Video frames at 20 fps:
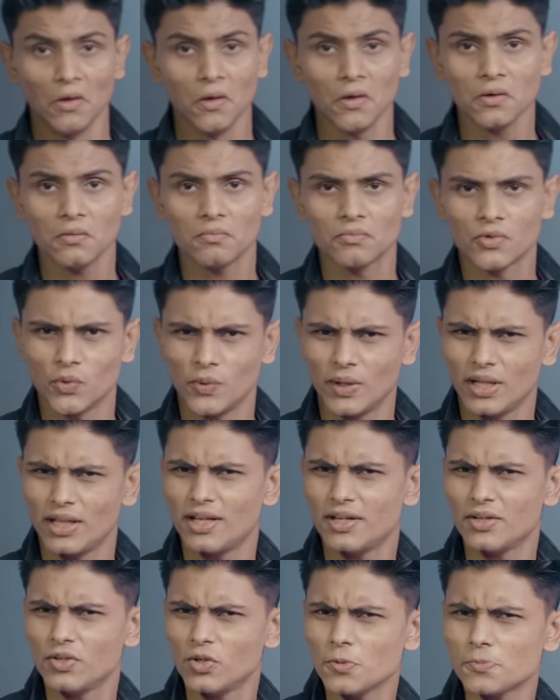No?
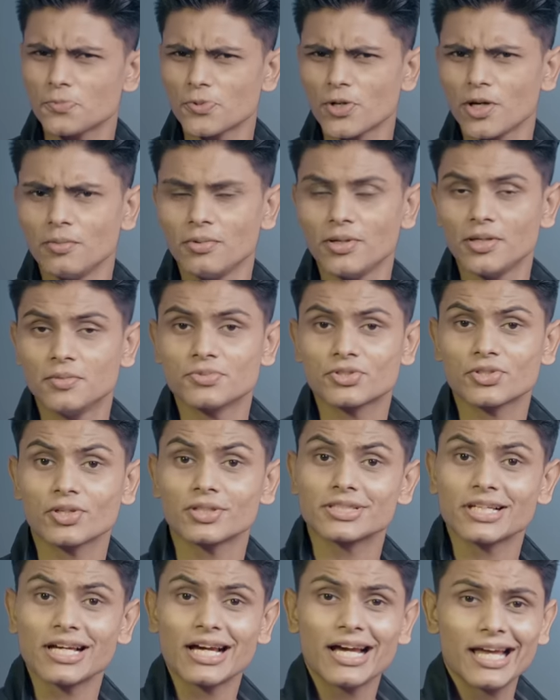Well then no problems,
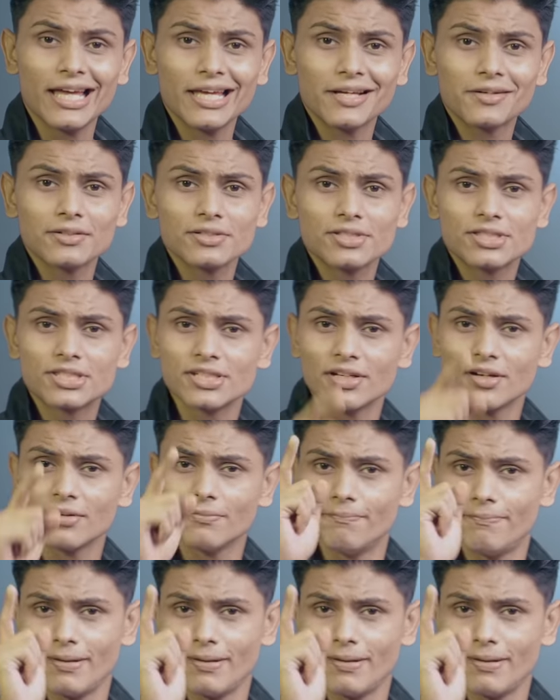cause I got your